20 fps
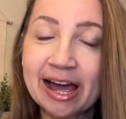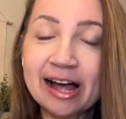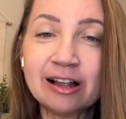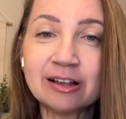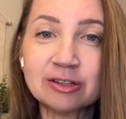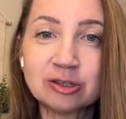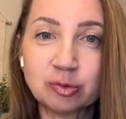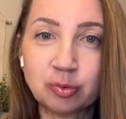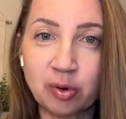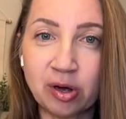
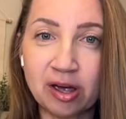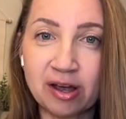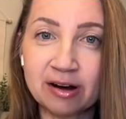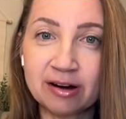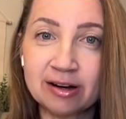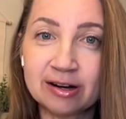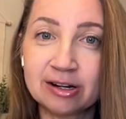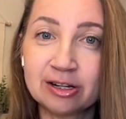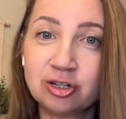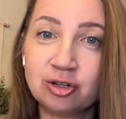
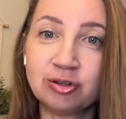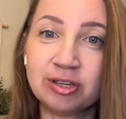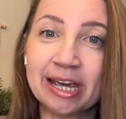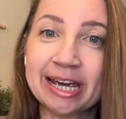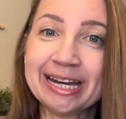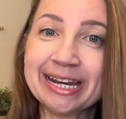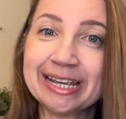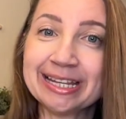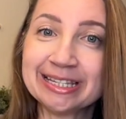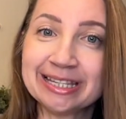elsewhere to
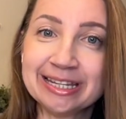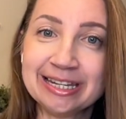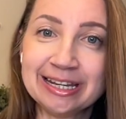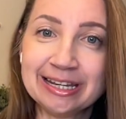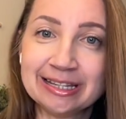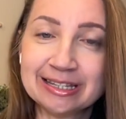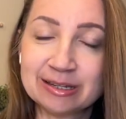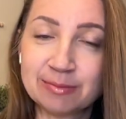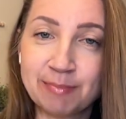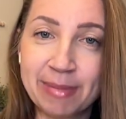get his
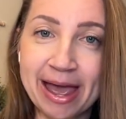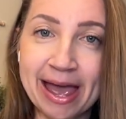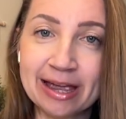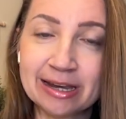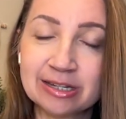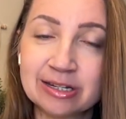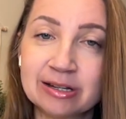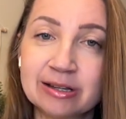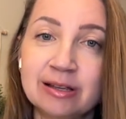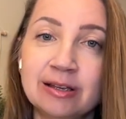needs
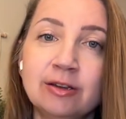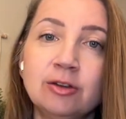met,